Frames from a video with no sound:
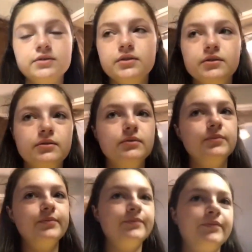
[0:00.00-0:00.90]
to
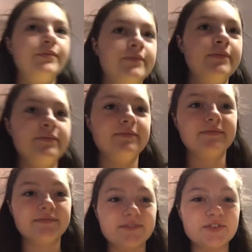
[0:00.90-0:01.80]

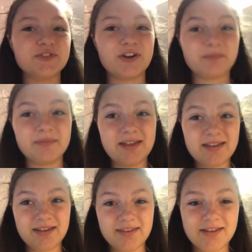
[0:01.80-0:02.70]
start
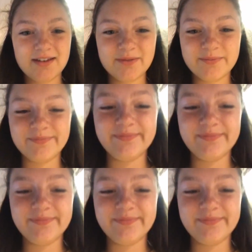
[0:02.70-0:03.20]
making them.